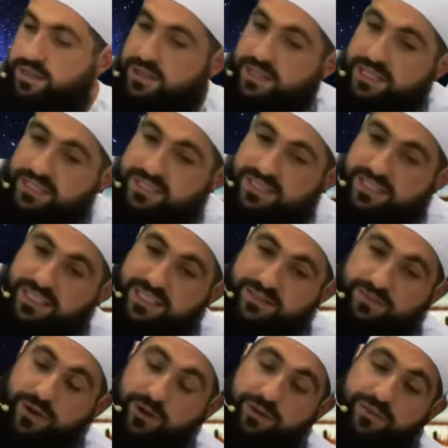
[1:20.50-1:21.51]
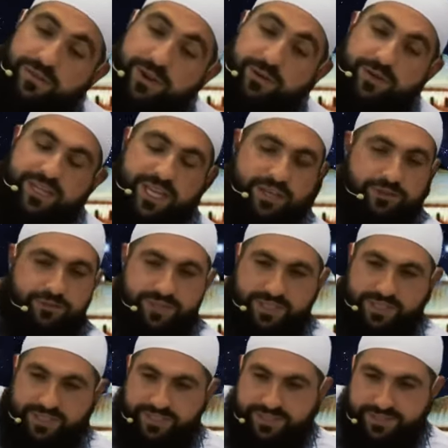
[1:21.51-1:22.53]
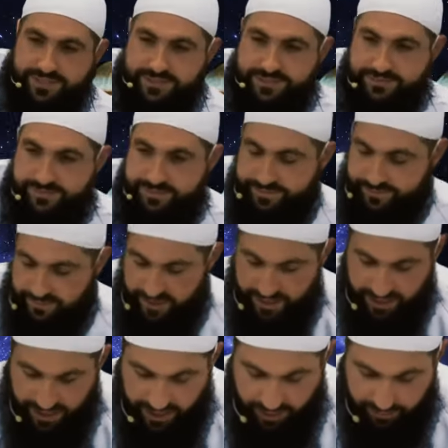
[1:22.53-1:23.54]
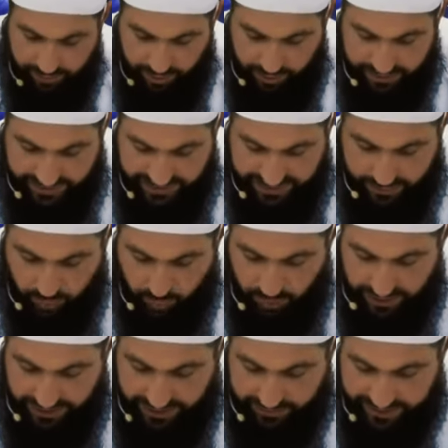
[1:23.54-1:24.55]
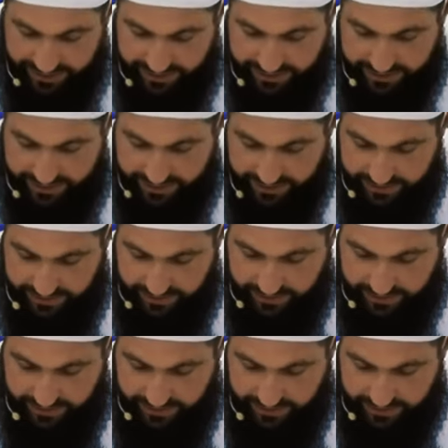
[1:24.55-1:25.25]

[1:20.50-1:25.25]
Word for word: This is very, very dangerous because this will limit